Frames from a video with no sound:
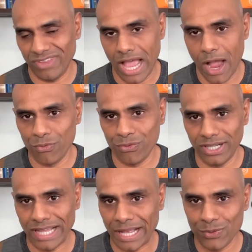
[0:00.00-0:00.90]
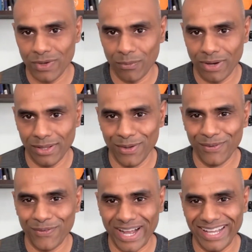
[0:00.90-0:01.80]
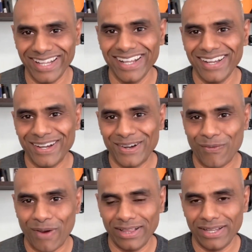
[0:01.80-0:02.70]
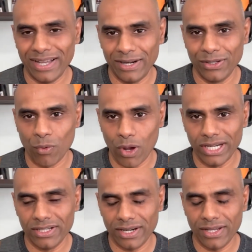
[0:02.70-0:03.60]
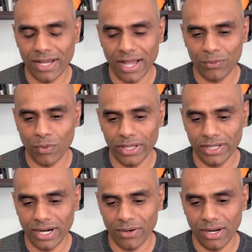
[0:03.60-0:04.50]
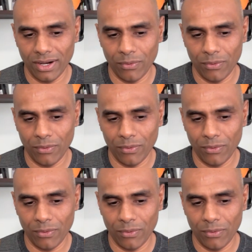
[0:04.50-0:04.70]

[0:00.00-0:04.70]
have fun as well while they are volunteering and while they're